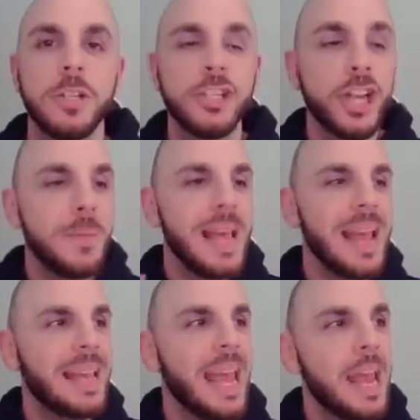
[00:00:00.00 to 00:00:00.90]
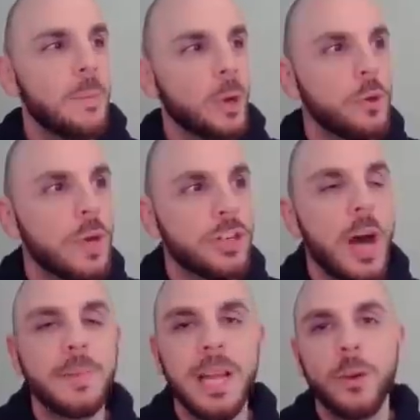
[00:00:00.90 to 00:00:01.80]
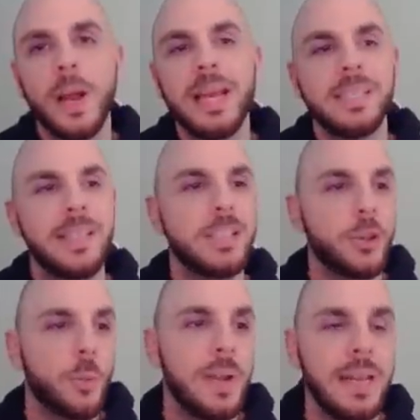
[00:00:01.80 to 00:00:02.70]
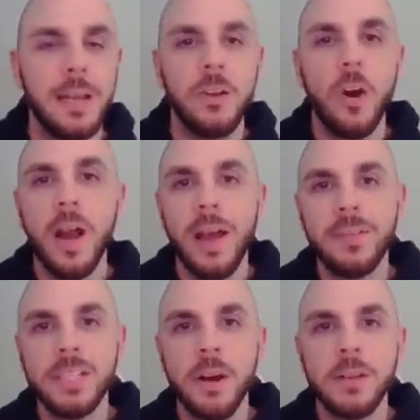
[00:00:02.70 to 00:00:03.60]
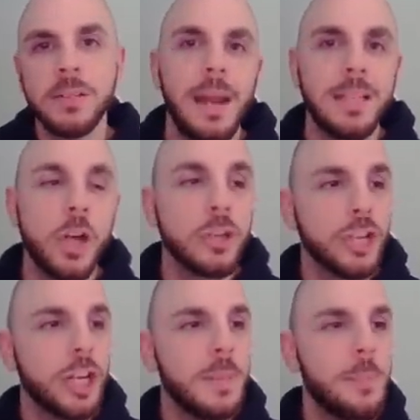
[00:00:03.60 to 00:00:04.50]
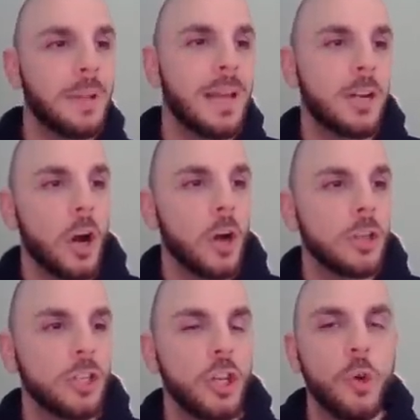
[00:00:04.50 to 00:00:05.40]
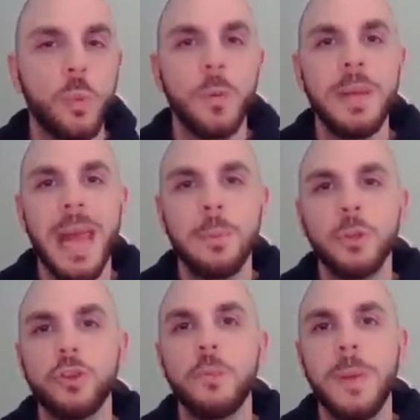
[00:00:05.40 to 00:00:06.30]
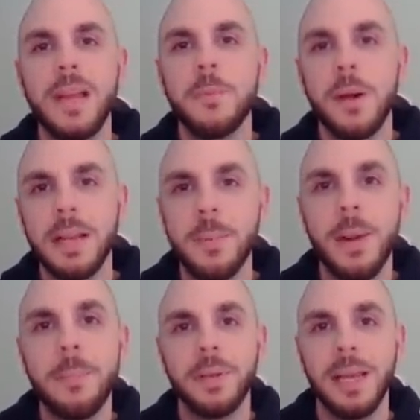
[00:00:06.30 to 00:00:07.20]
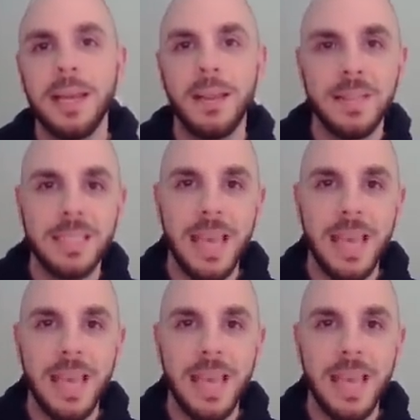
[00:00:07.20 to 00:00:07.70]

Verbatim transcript: So this is going to be a game where you adopt and raise these 3D dog avatars. And it's also going to be play to earn. So you will be able to make money by playing this